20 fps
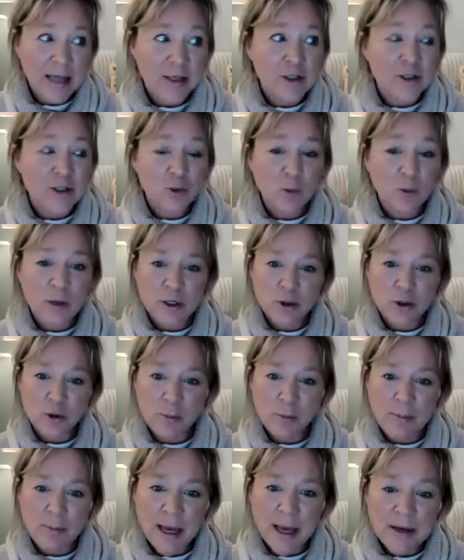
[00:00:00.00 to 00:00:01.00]
And so when
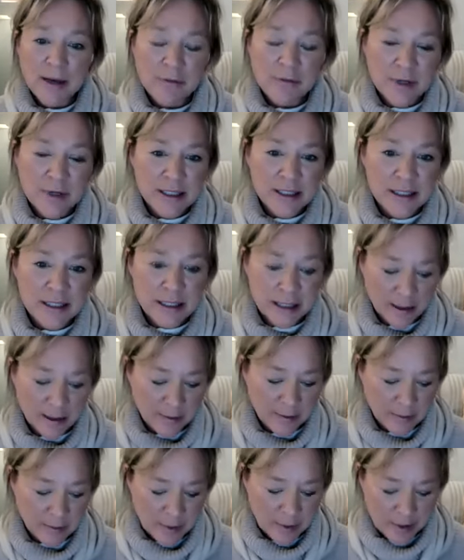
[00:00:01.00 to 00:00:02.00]
you're manifesting
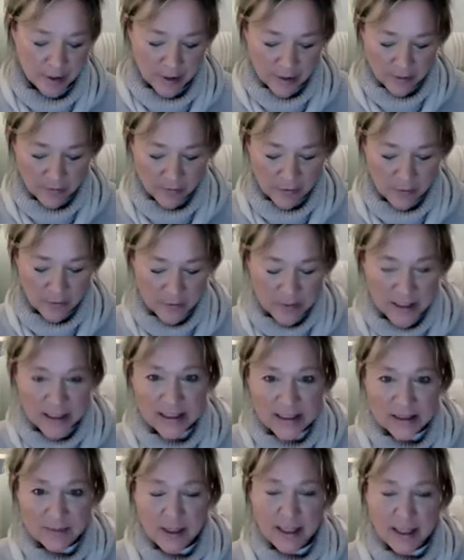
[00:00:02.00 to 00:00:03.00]
from
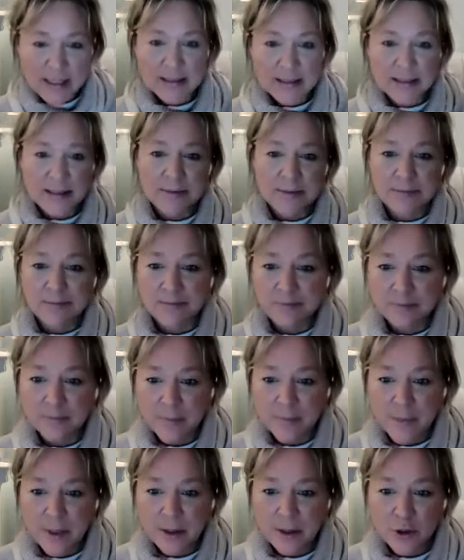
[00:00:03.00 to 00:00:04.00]
this space,
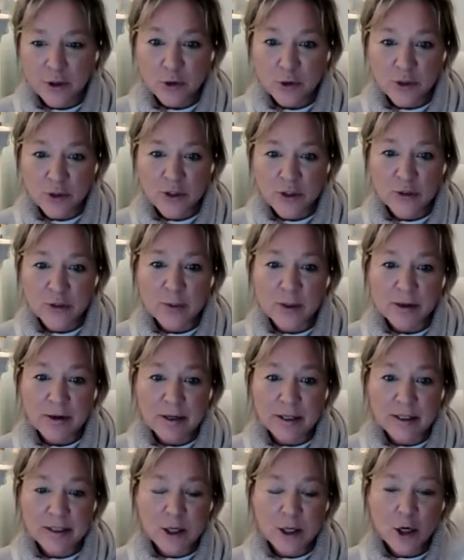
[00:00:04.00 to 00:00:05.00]
door to
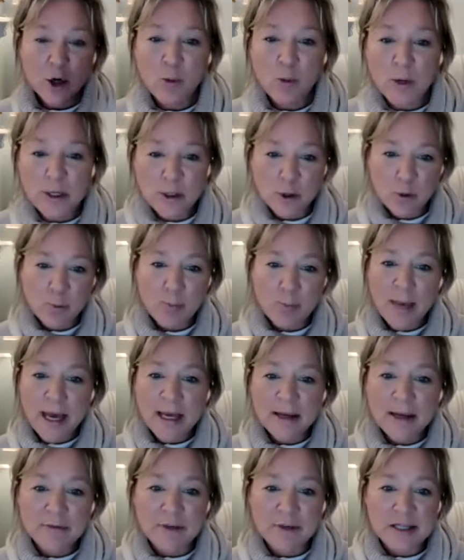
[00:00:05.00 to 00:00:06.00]
spirit, when you're
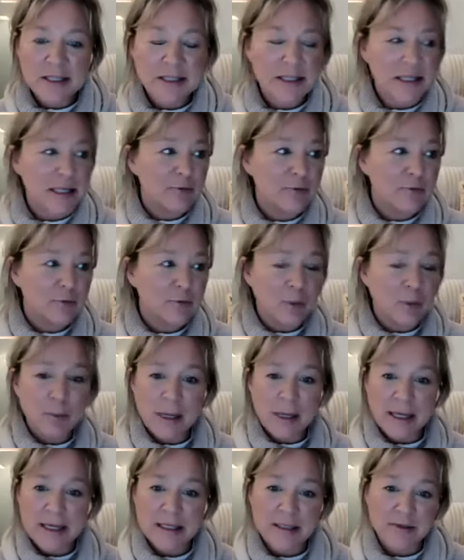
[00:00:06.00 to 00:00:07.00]
manifesting from
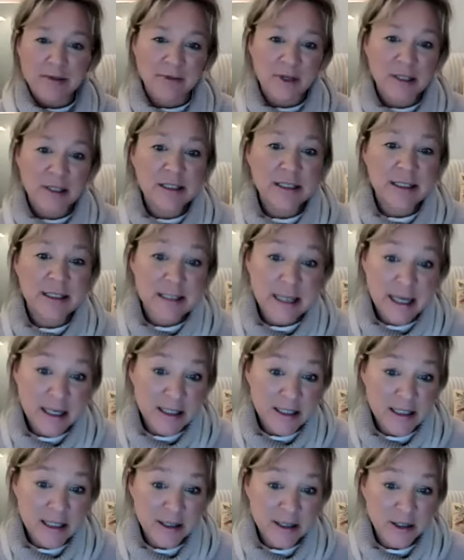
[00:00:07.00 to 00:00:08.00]
a place of
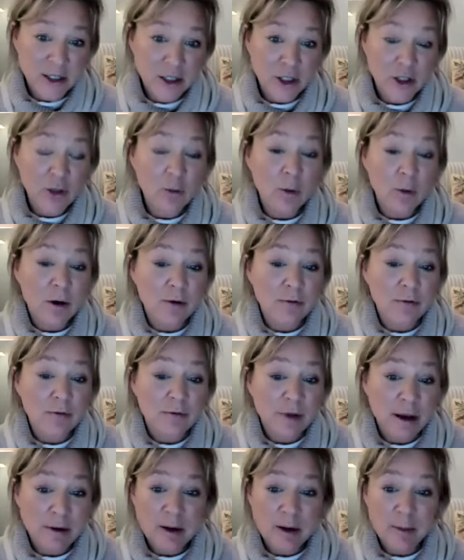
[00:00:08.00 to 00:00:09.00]
understanding that you are
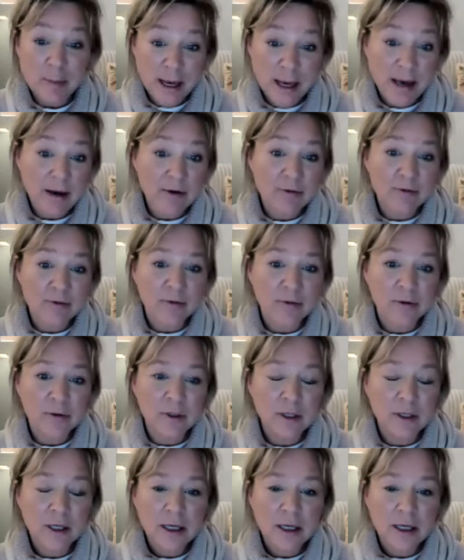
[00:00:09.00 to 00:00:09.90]
very powerful,